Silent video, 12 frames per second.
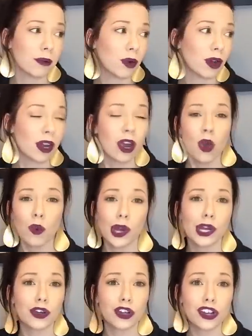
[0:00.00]
or while
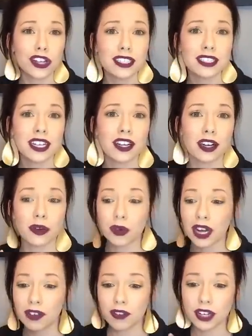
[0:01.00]
you're cooking dinner,
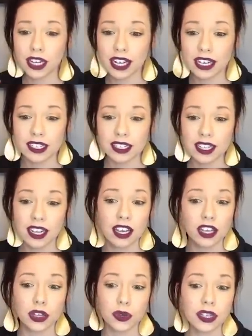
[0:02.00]
whatever it is.
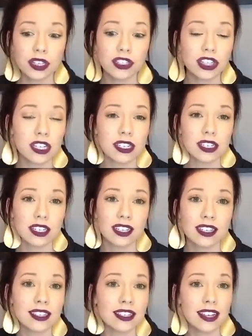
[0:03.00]
You can just
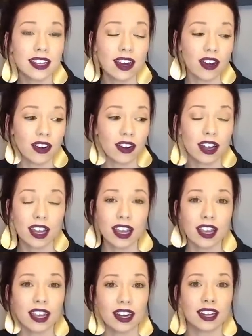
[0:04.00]
sit there
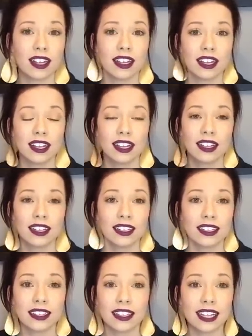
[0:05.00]
and
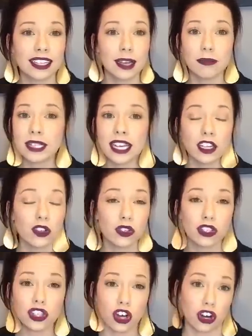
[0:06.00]
let them take you to
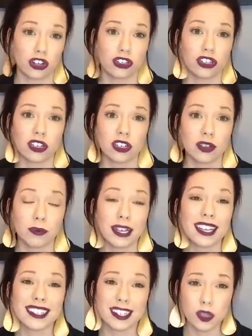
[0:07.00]
church
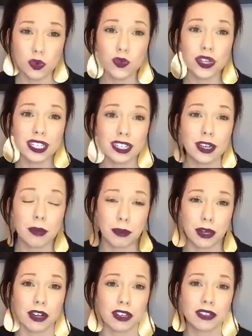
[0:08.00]
because it's a really good
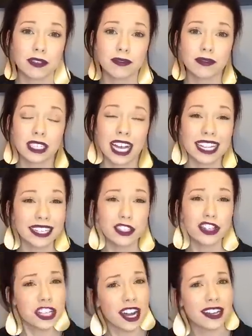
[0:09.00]
book. I think
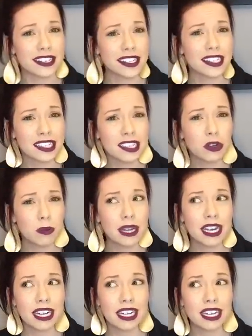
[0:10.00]
she cusses a little bit
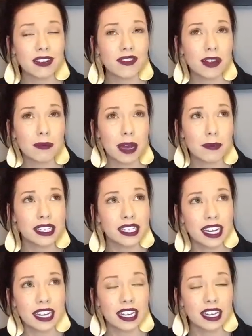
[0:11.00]
in it, if I'm not
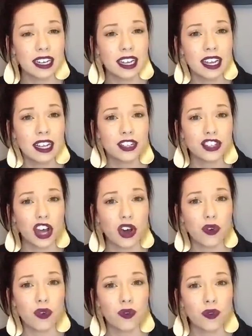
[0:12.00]
mistaken. So.